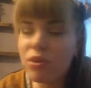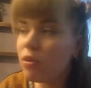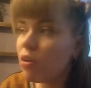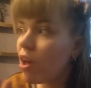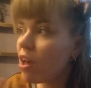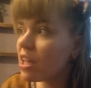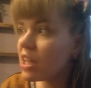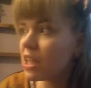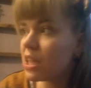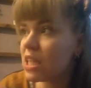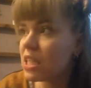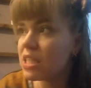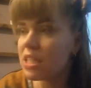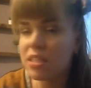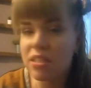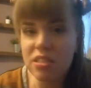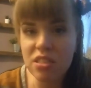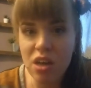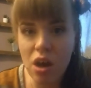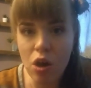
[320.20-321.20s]
feel like this
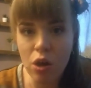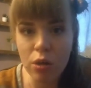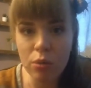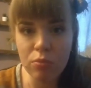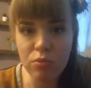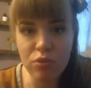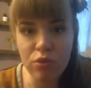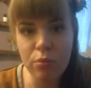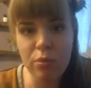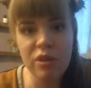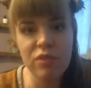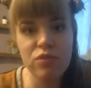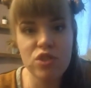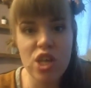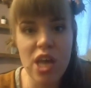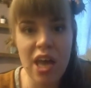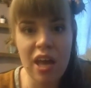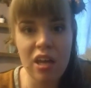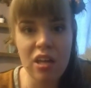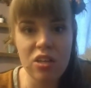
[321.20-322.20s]
is a time for a bit of
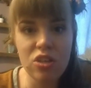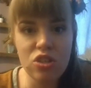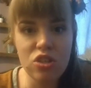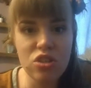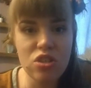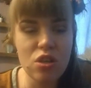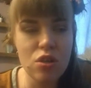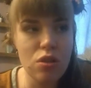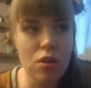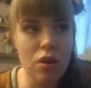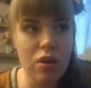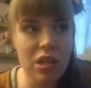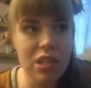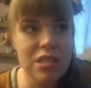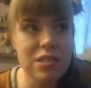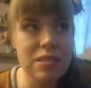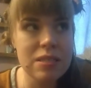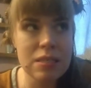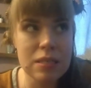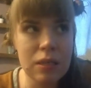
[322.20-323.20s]
change so that I
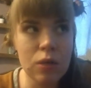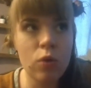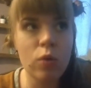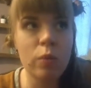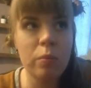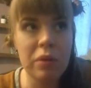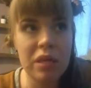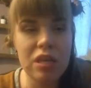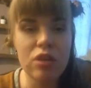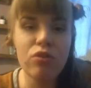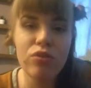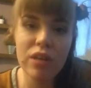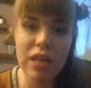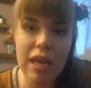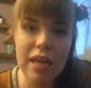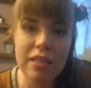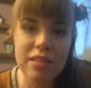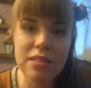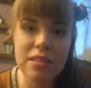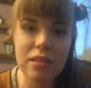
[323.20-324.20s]
can still be
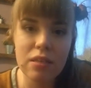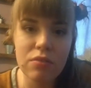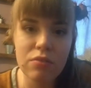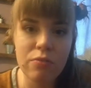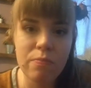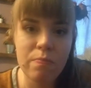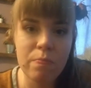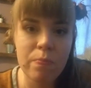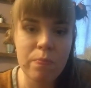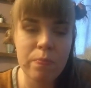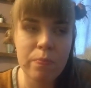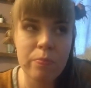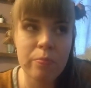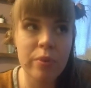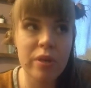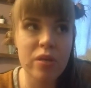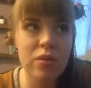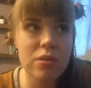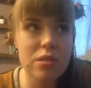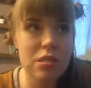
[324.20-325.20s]
creative,
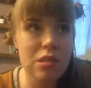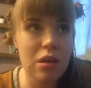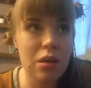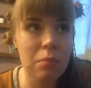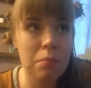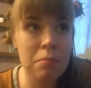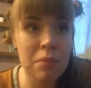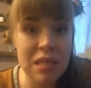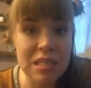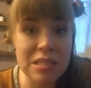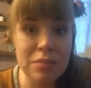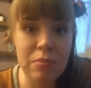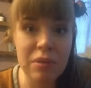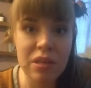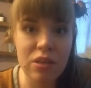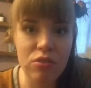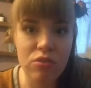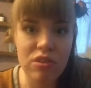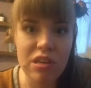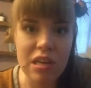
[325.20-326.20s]
because I miss
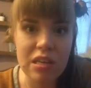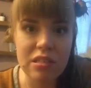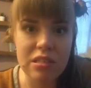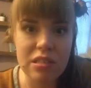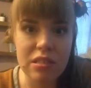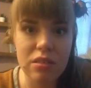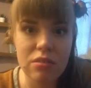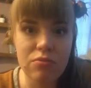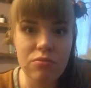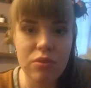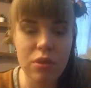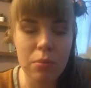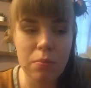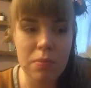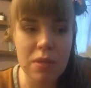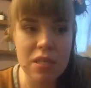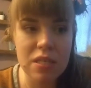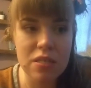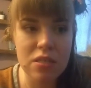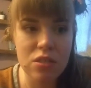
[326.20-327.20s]
being creative. I
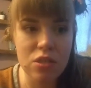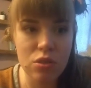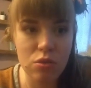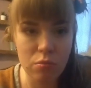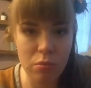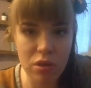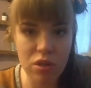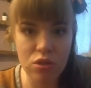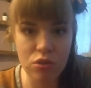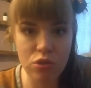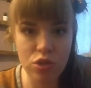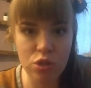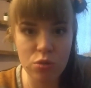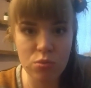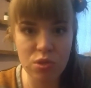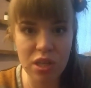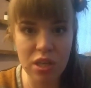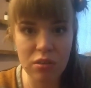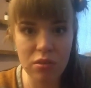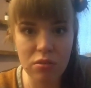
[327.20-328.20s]
miss doing my
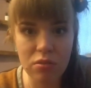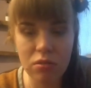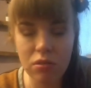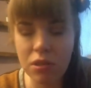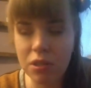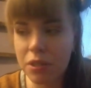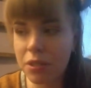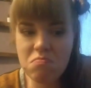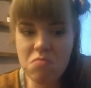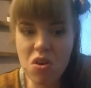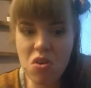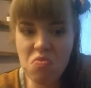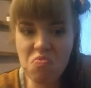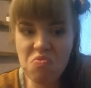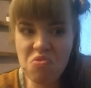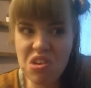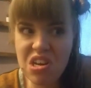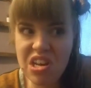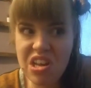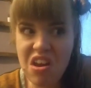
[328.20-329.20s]
YouTube channel. I
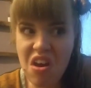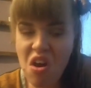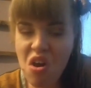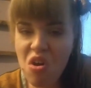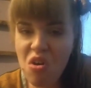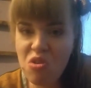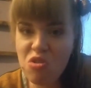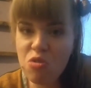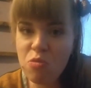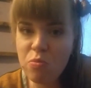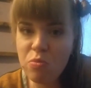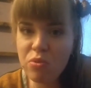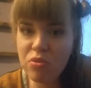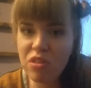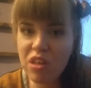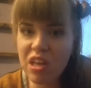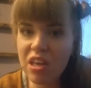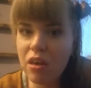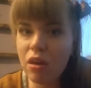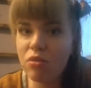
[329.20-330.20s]
really hope
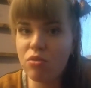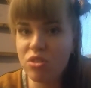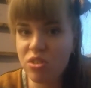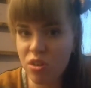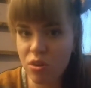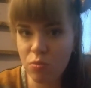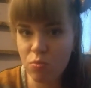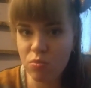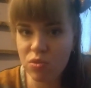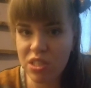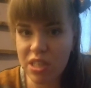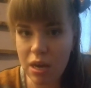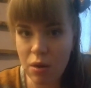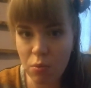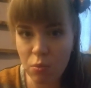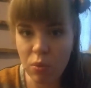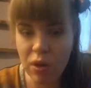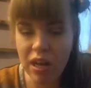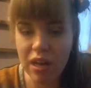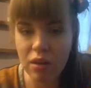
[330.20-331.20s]
that it goes
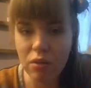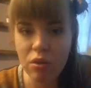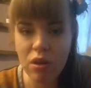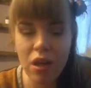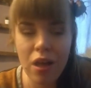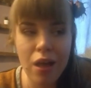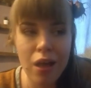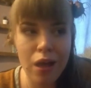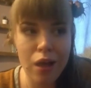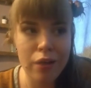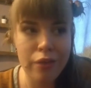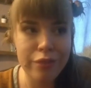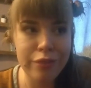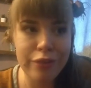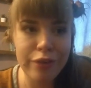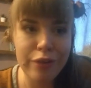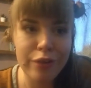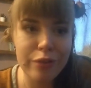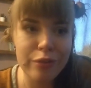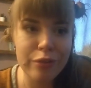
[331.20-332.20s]
down well,
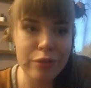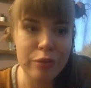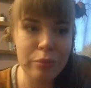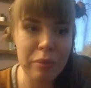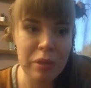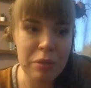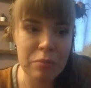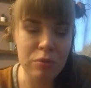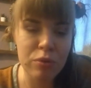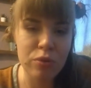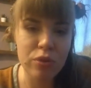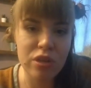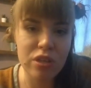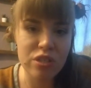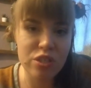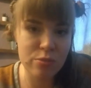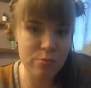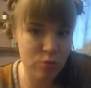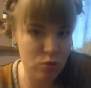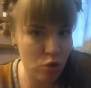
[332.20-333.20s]
and that the people
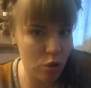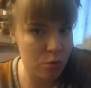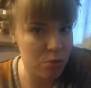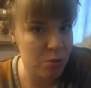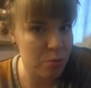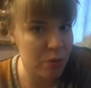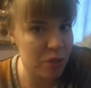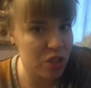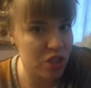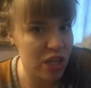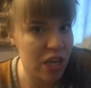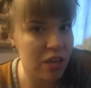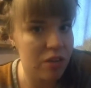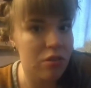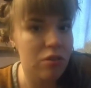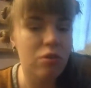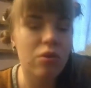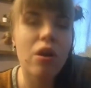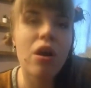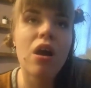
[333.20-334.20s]
that are subscribed to my
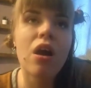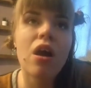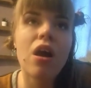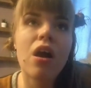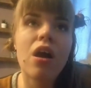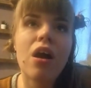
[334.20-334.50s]
channel